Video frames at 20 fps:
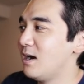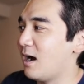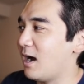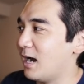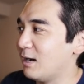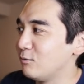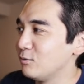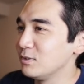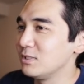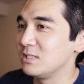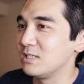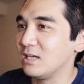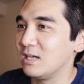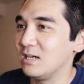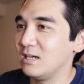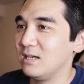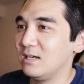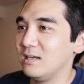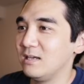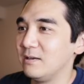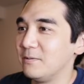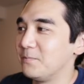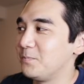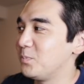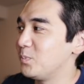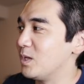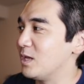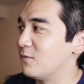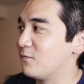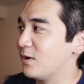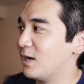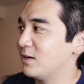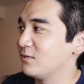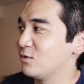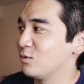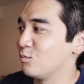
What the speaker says: I would say, if I had